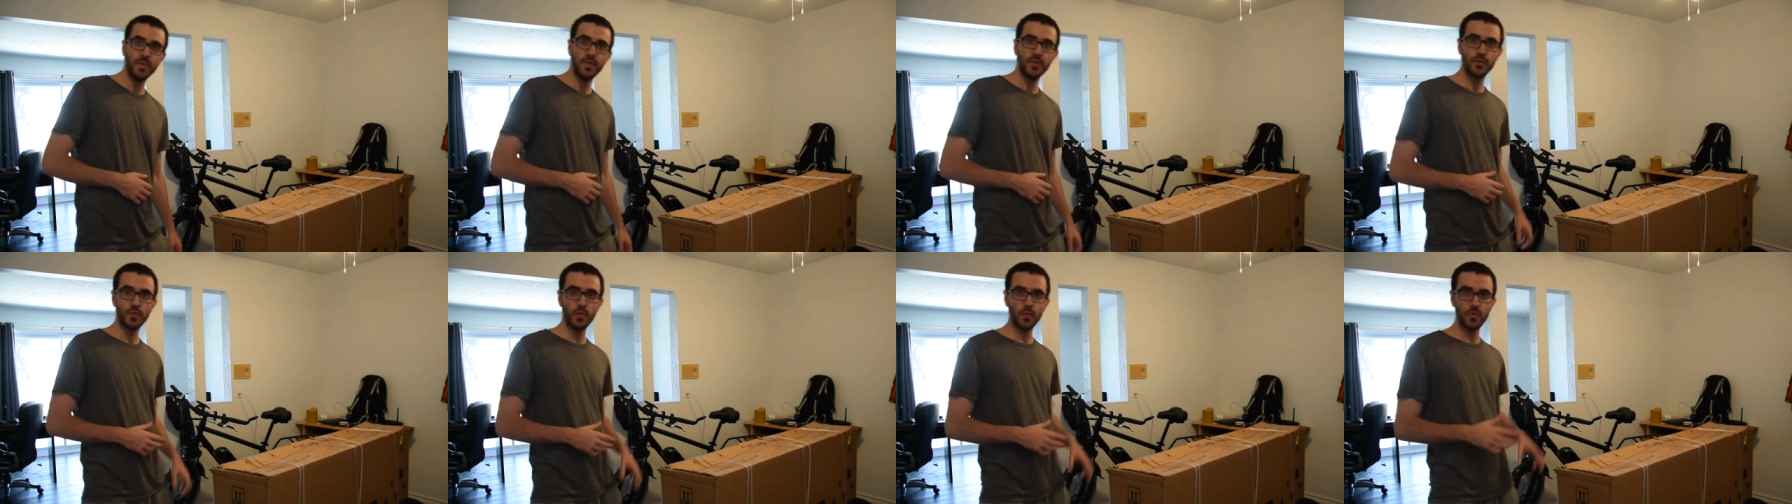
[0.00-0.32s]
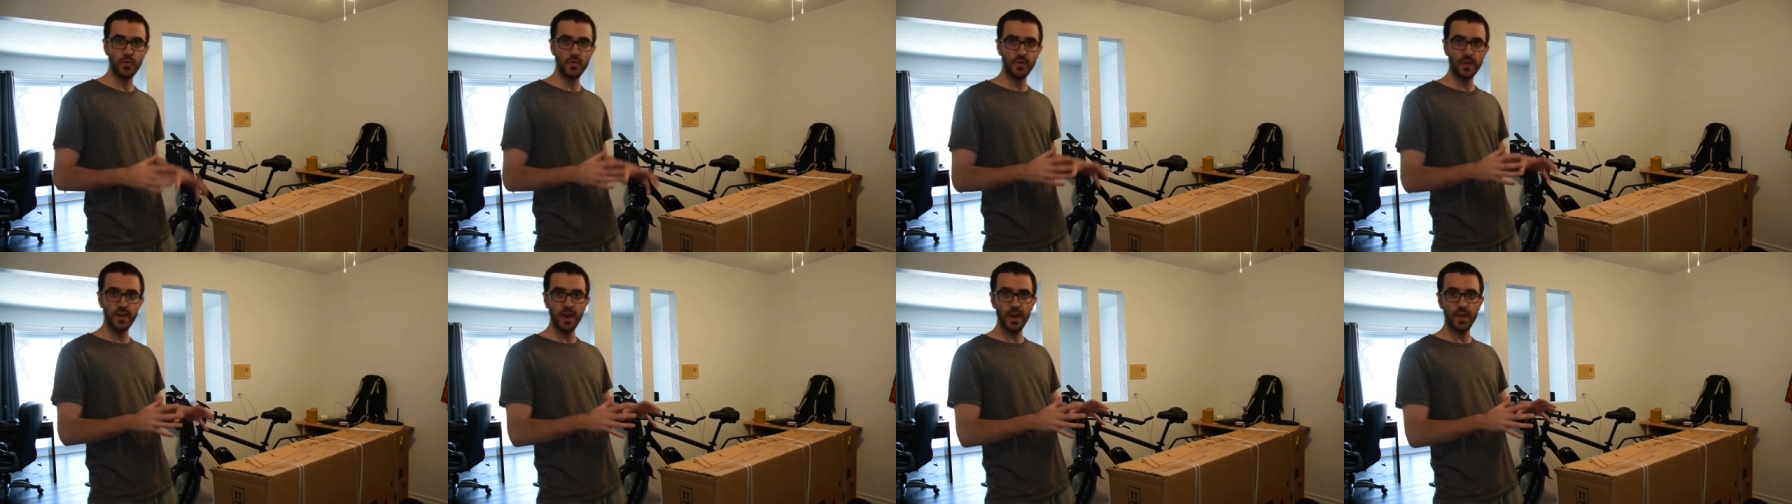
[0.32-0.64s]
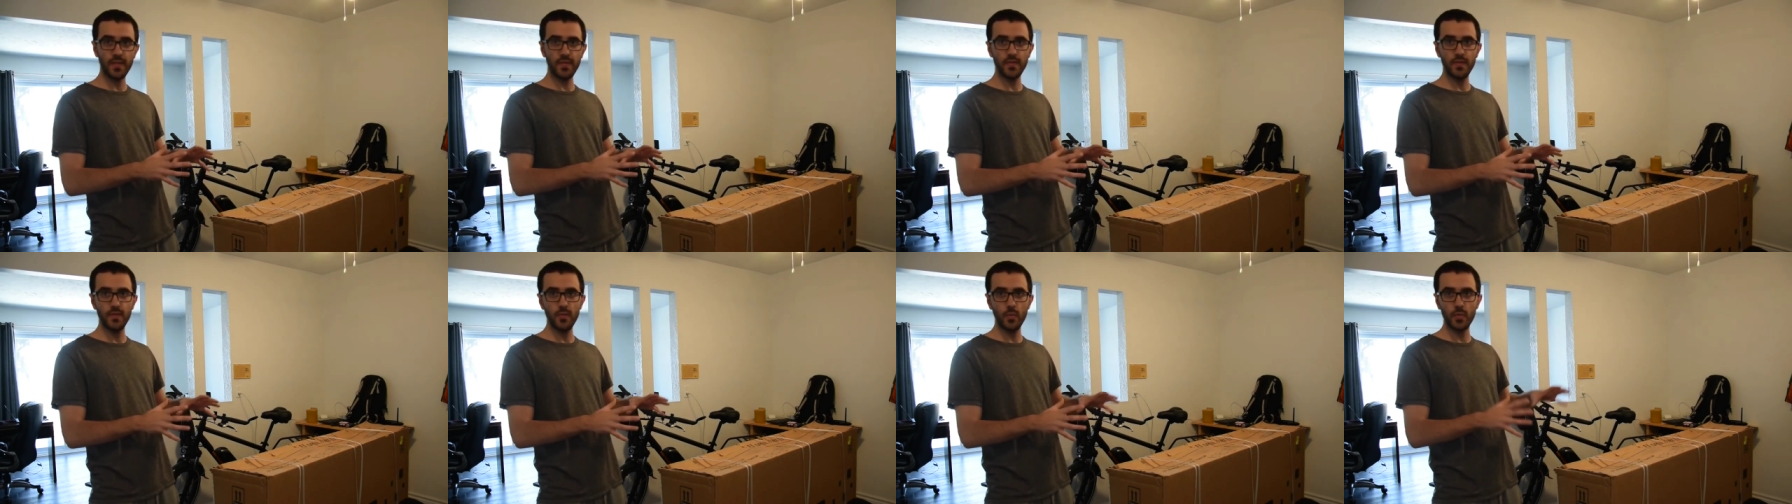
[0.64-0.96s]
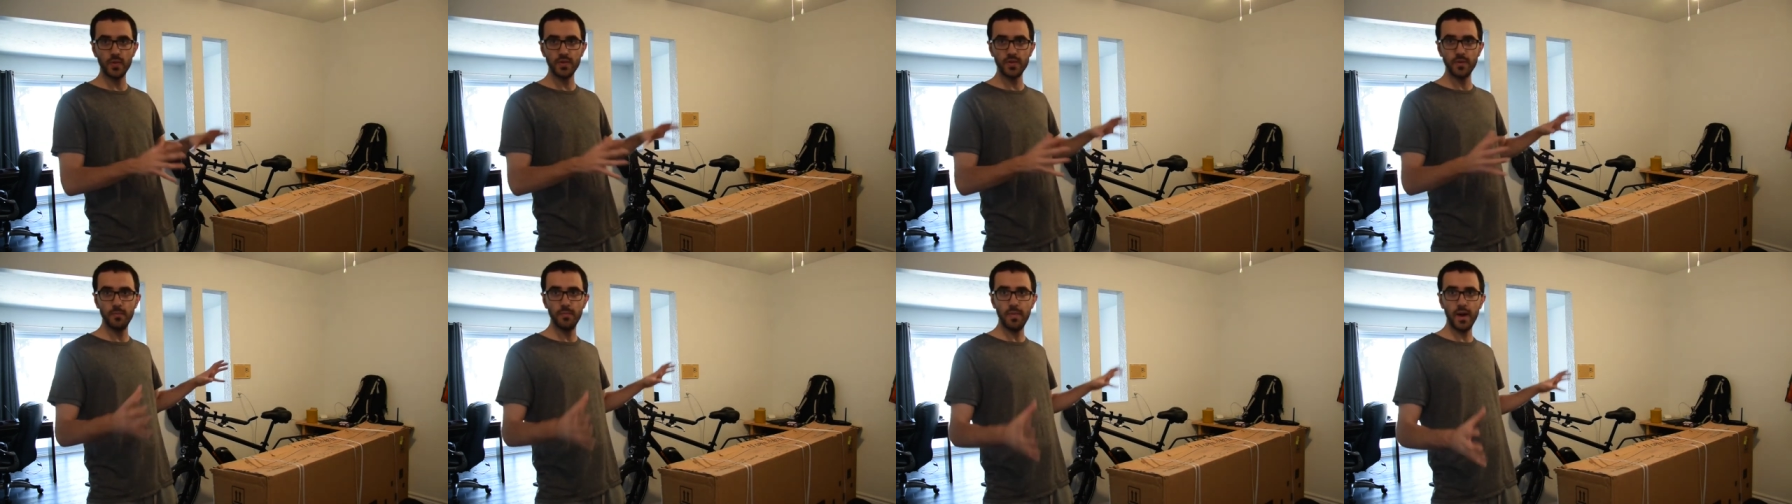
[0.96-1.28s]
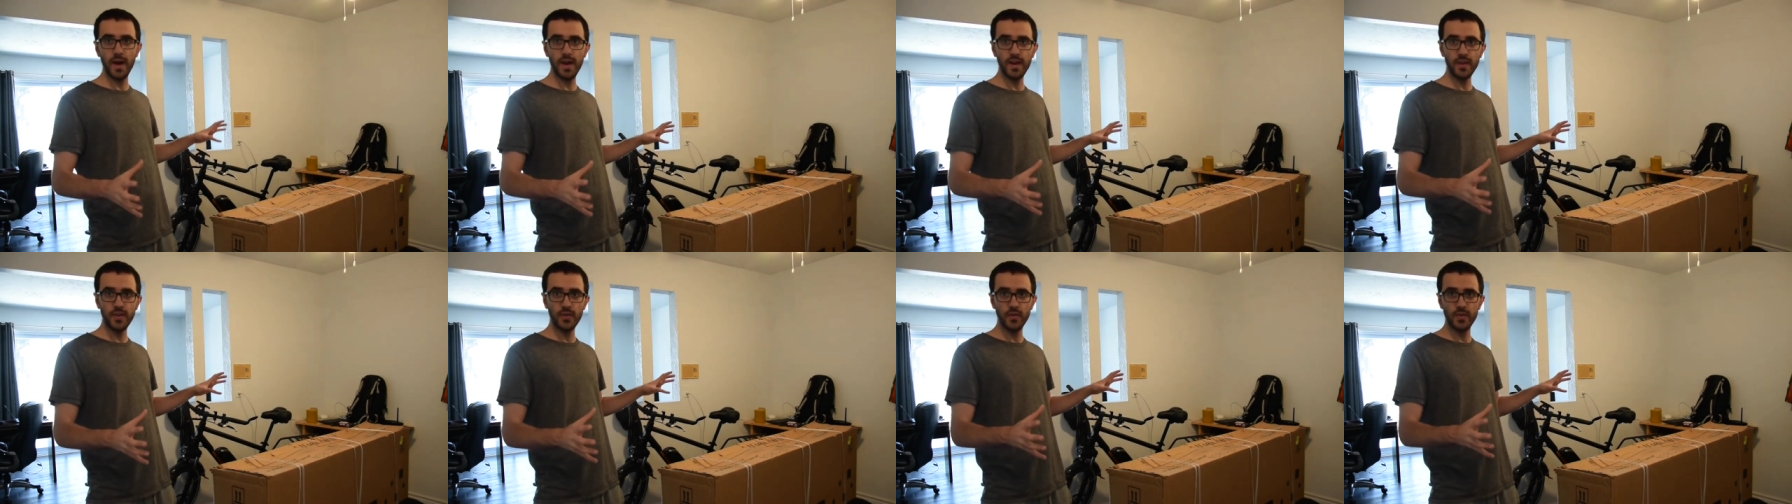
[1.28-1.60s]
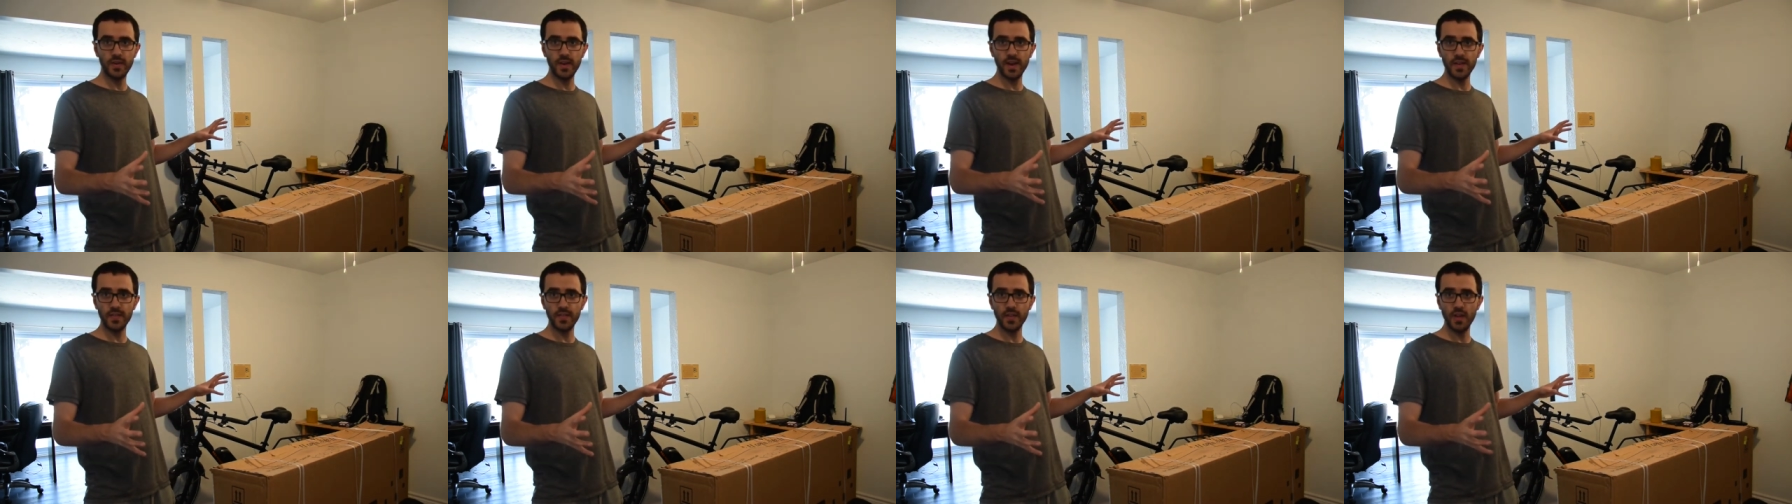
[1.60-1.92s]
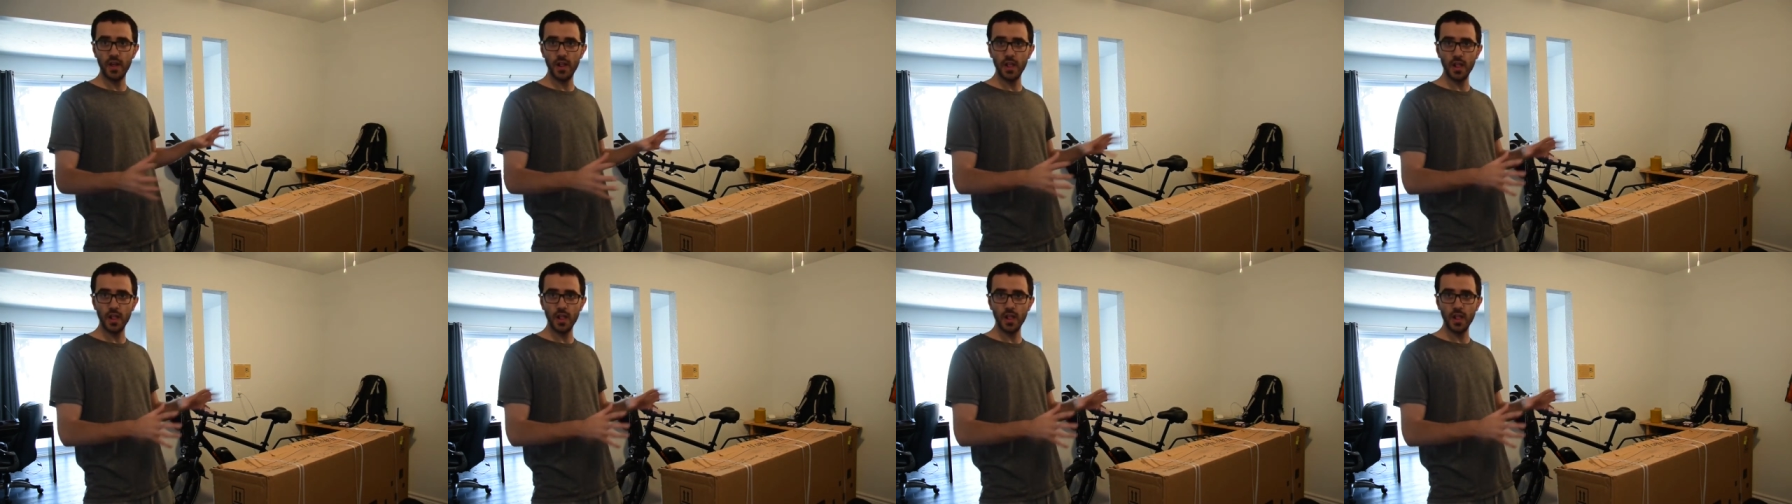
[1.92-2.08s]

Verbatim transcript: So you get, with the bike, you get a